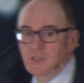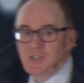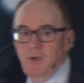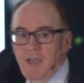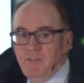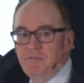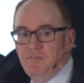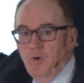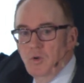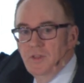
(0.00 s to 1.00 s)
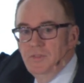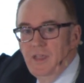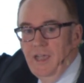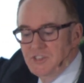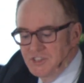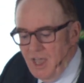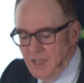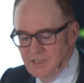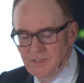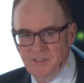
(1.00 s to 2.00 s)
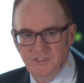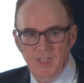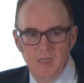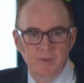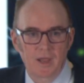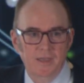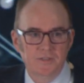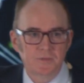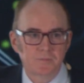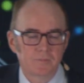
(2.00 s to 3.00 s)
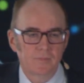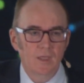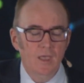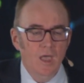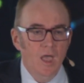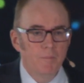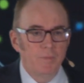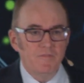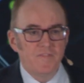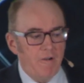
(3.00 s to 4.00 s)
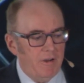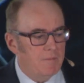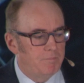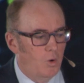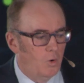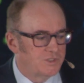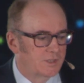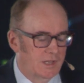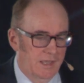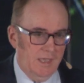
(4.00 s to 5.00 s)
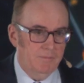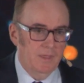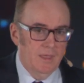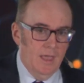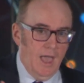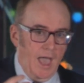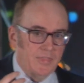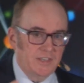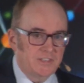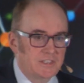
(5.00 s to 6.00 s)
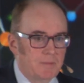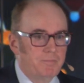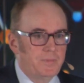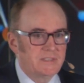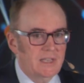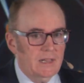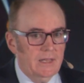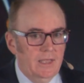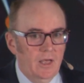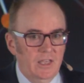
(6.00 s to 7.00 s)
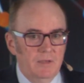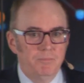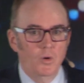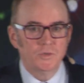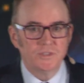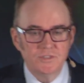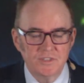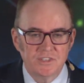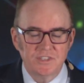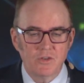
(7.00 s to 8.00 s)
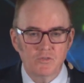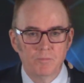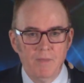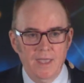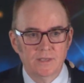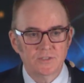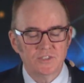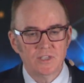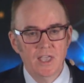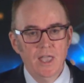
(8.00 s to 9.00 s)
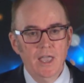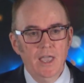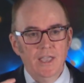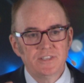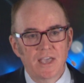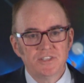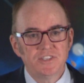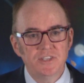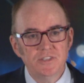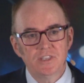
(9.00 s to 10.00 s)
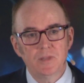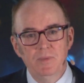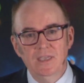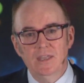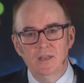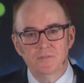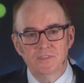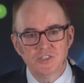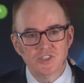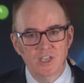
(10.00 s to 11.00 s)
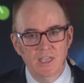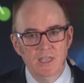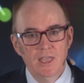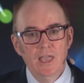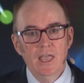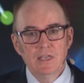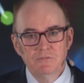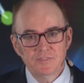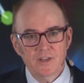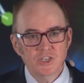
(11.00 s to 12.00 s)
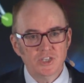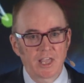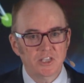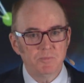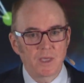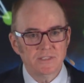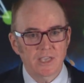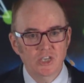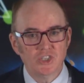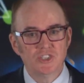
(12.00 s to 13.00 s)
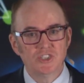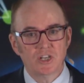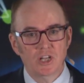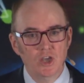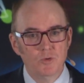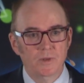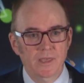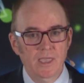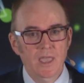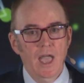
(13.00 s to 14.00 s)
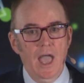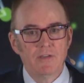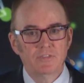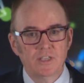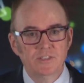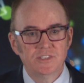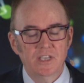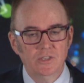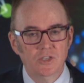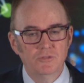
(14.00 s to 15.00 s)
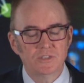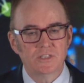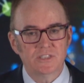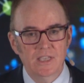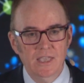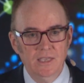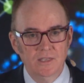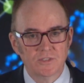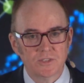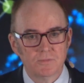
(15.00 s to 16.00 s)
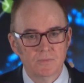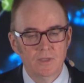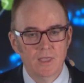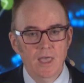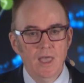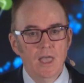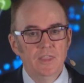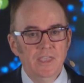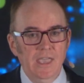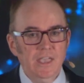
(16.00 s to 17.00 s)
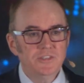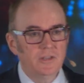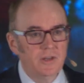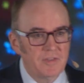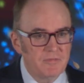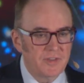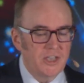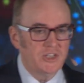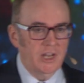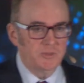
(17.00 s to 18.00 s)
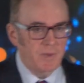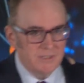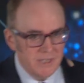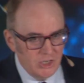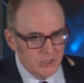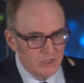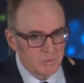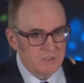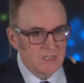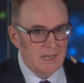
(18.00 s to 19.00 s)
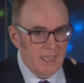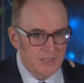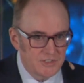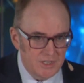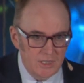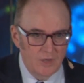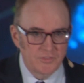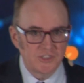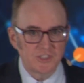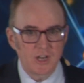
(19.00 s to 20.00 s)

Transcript: So having fallen, it's starting to stabilize. But very importantly, and this is of particular importance to central banks, is that since the beginning of this year, inflation expectations globally have continued to ease. The easing of inflation expectations was a legacy of the